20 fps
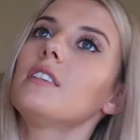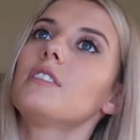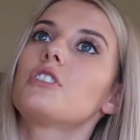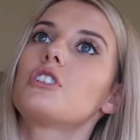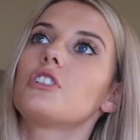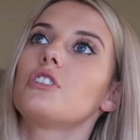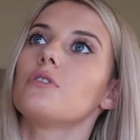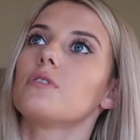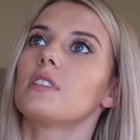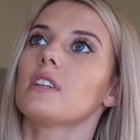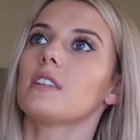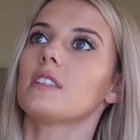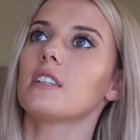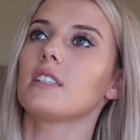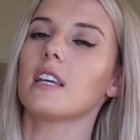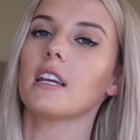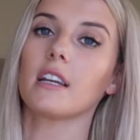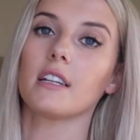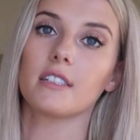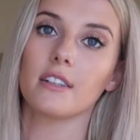choosing to
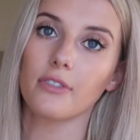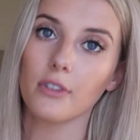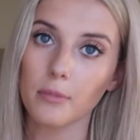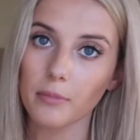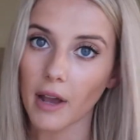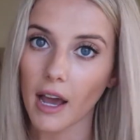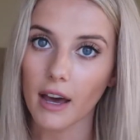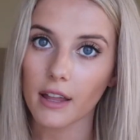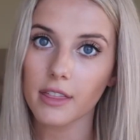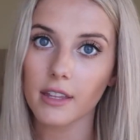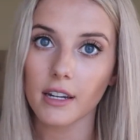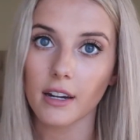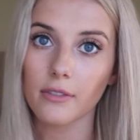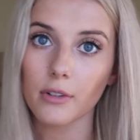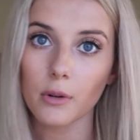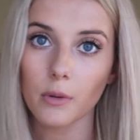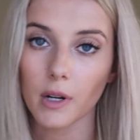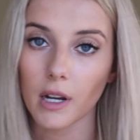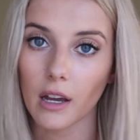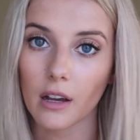take a different path than
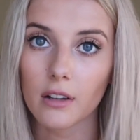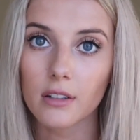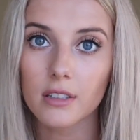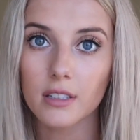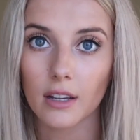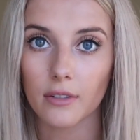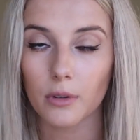everyone else.